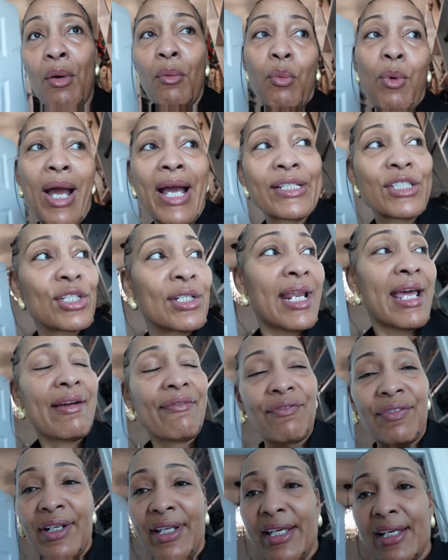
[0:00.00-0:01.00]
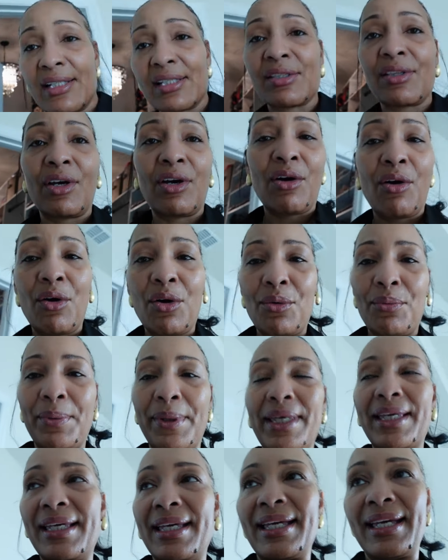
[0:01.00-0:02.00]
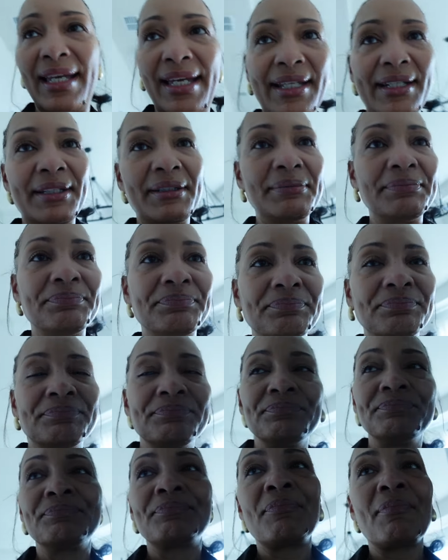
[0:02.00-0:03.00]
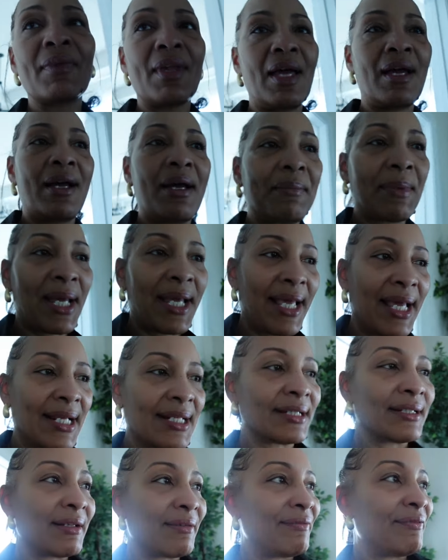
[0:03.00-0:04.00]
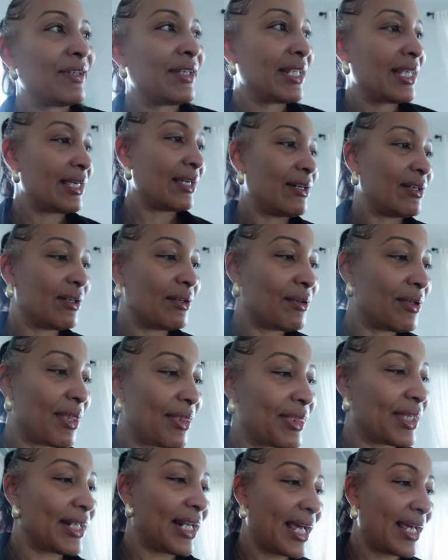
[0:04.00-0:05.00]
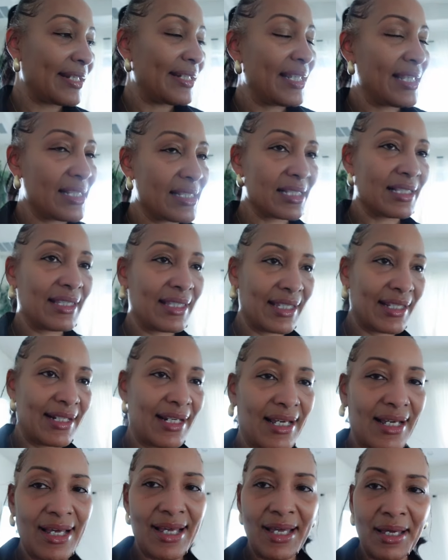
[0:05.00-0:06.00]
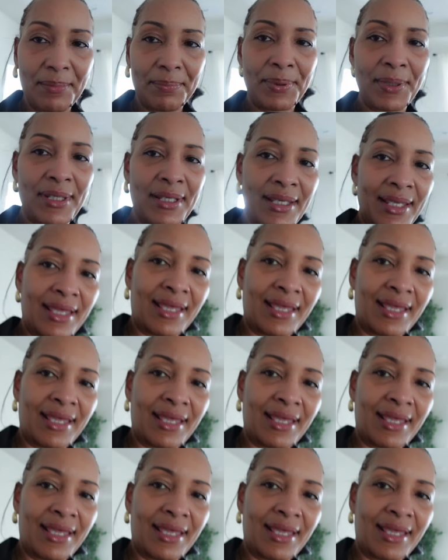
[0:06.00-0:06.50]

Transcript: Watch Netflix the whole weekend. I edited a video that I need to get up.